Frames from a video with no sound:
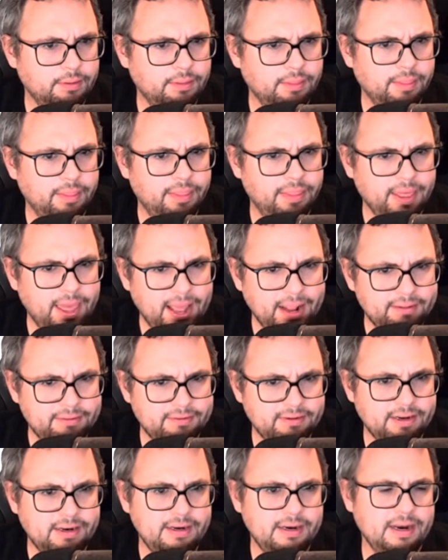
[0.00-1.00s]

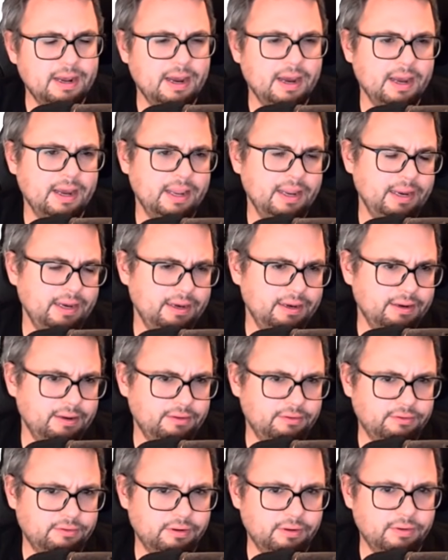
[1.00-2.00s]
That's a 9.
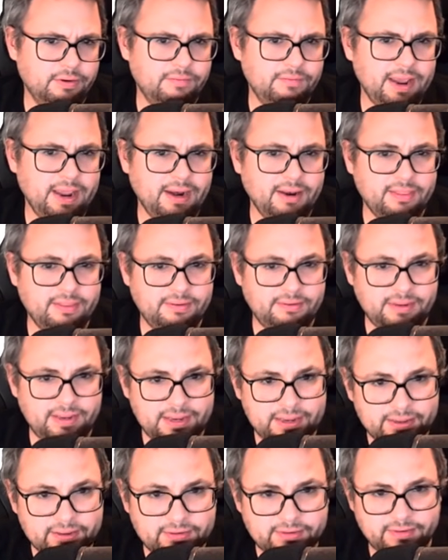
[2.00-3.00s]
So, in fact, this
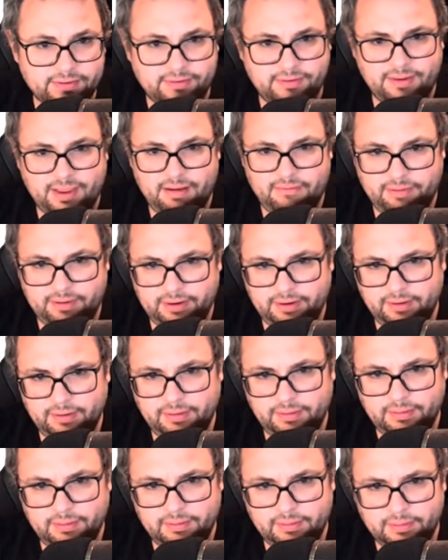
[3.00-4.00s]
is a
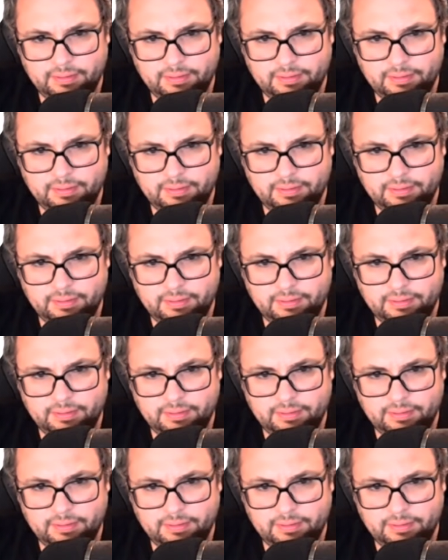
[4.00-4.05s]
7.